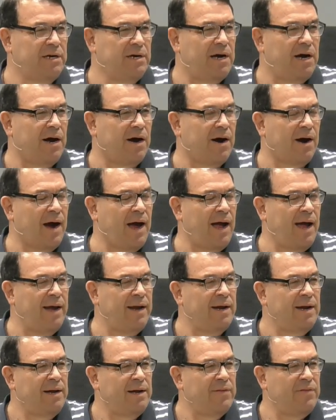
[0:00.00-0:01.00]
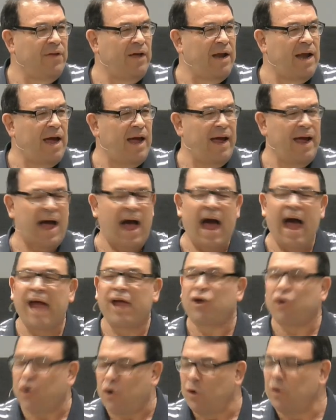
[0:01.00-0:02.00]
all right, that, hey, I
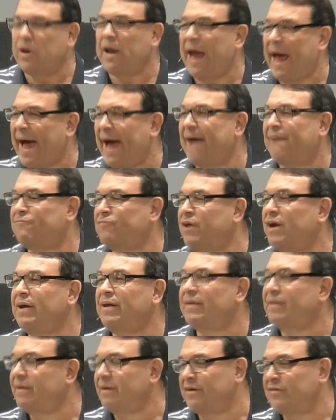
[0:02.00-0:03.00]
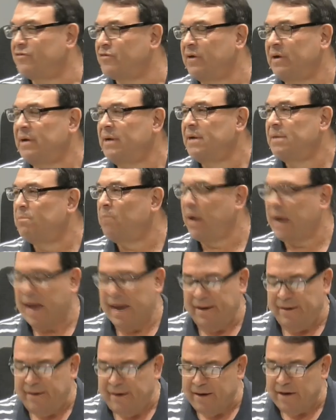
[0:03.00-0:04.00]
could have done this, but I
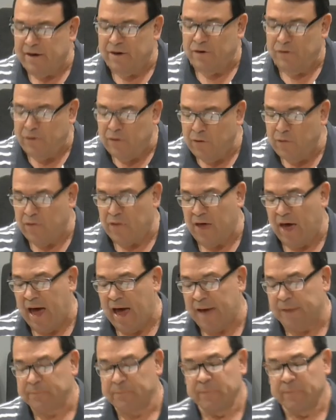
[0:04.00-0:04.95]
didn't do that.